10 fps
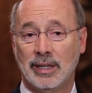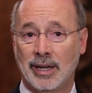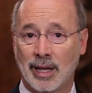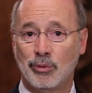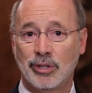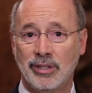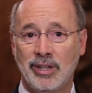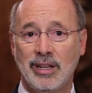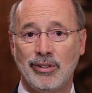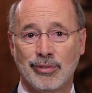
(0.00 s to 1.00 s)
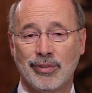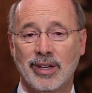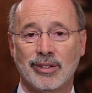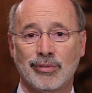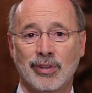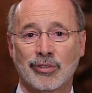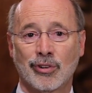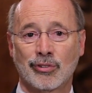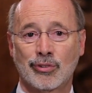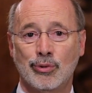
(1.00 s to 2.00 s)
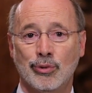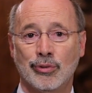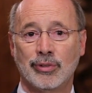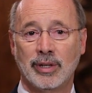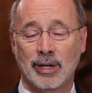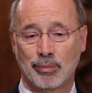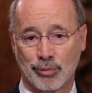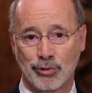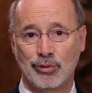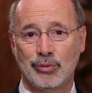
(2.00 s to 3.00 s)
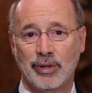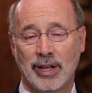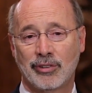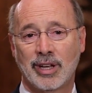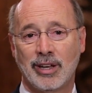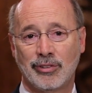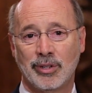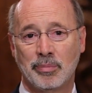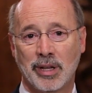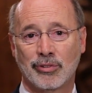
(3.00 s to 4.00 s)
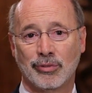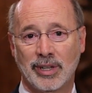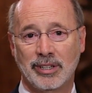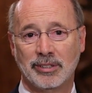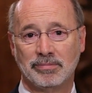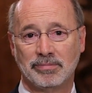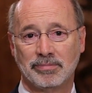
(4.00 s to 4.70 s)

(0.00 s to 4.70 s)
and I will continue to fight to fix our schools and improve education in Pennsylvania.